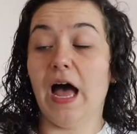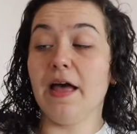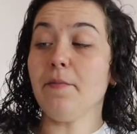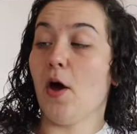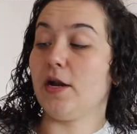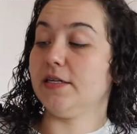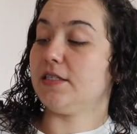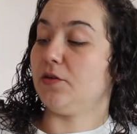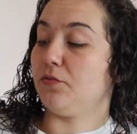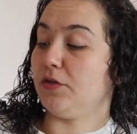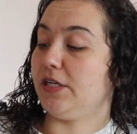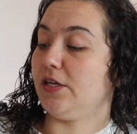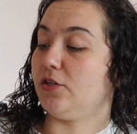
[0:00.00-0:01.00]
I'm honestly
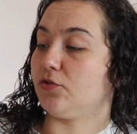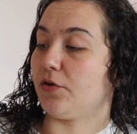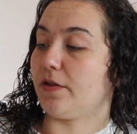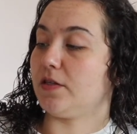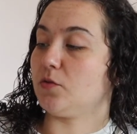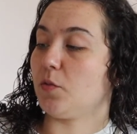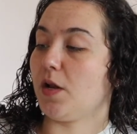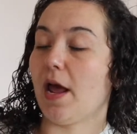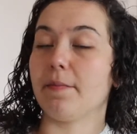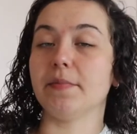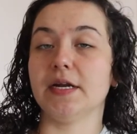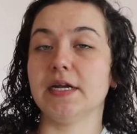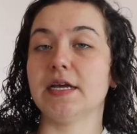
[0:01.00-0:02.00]
really enjoying this one.
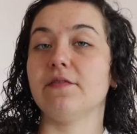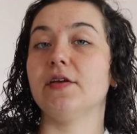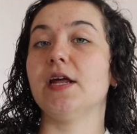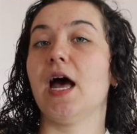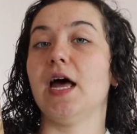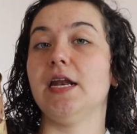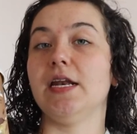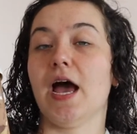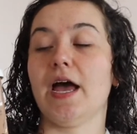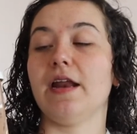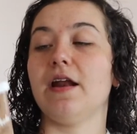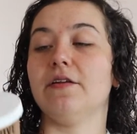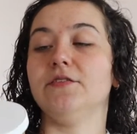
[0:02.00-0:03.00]
I'm gonna give it a
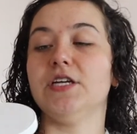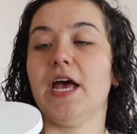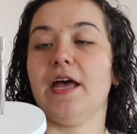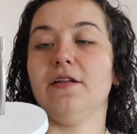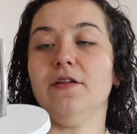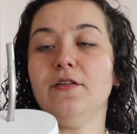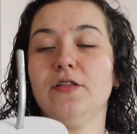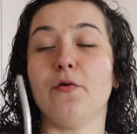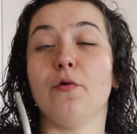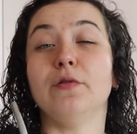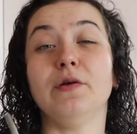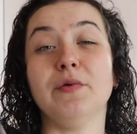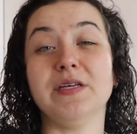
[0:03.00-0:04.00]
9 out of 10. The
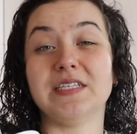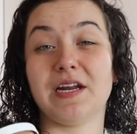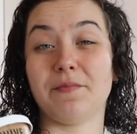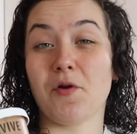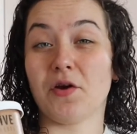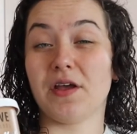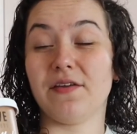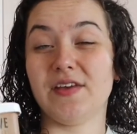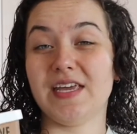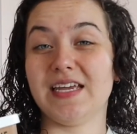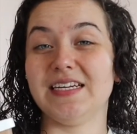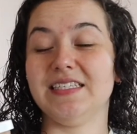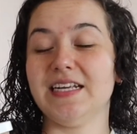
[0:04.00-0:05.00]
only reason I'm not giving
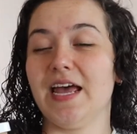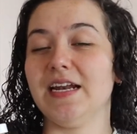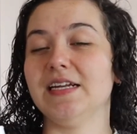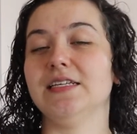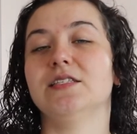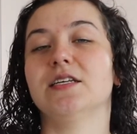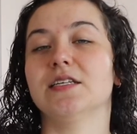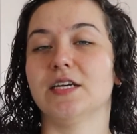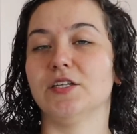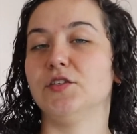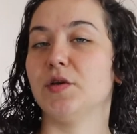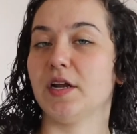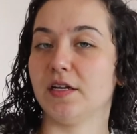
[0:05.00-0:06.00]
it a 10 is because I
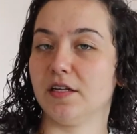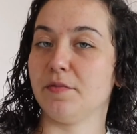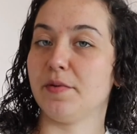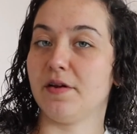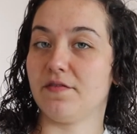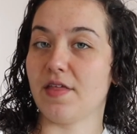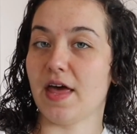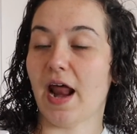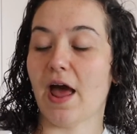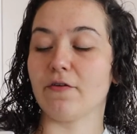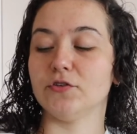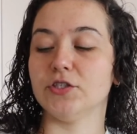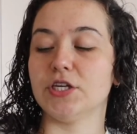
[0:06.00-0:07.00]
do get a little bit of that
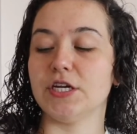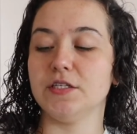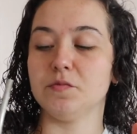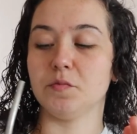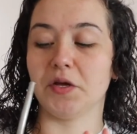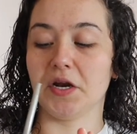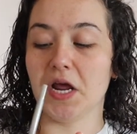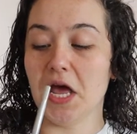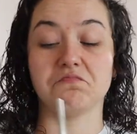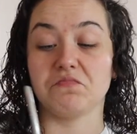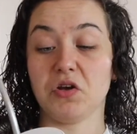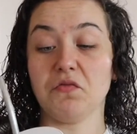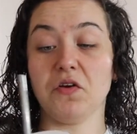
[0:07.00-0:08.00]
aftertaste, but
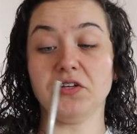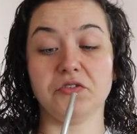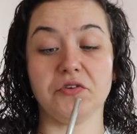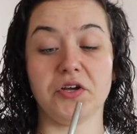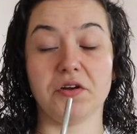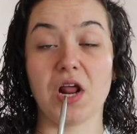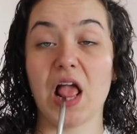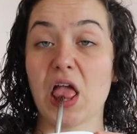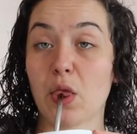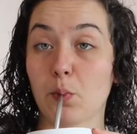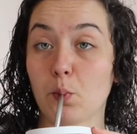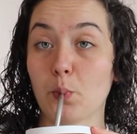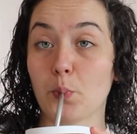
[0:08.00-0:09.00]
so far so good.
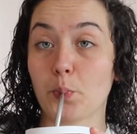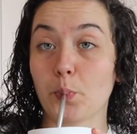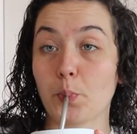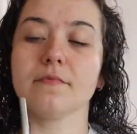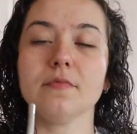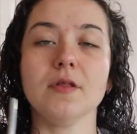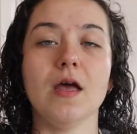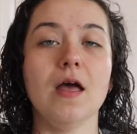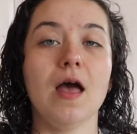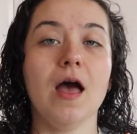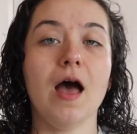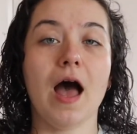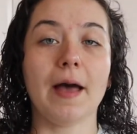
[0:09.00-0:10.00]

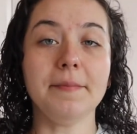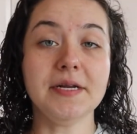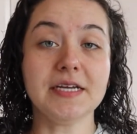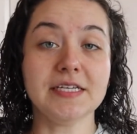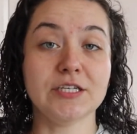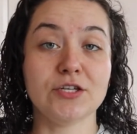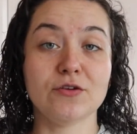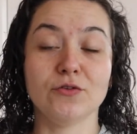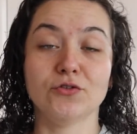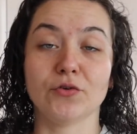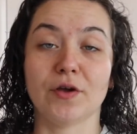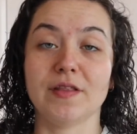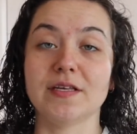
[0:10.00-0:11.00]
I'm gonna continue
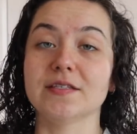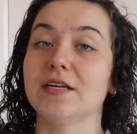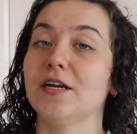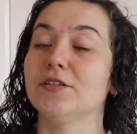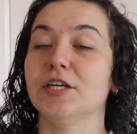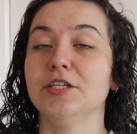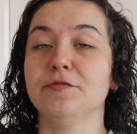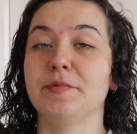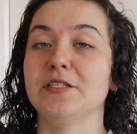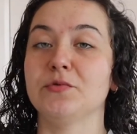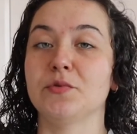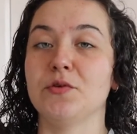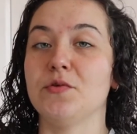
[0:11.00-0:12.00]
enjoying this and I'll touch
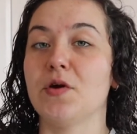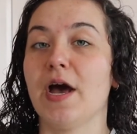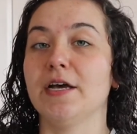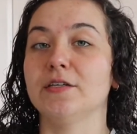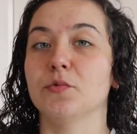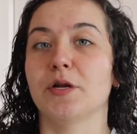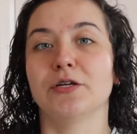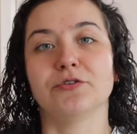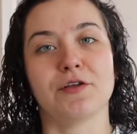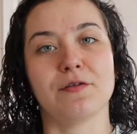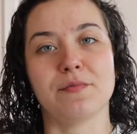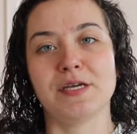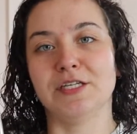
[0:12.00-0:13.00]
base with you guys when I try
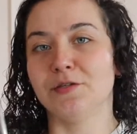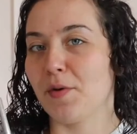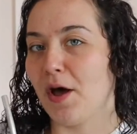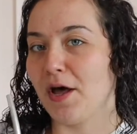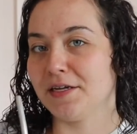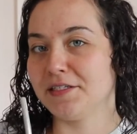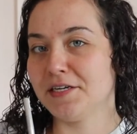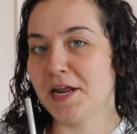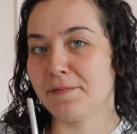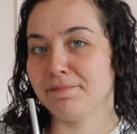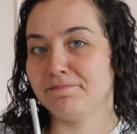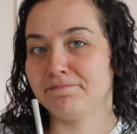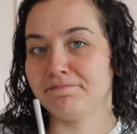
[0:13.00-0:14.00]
the bean to Baja tonight.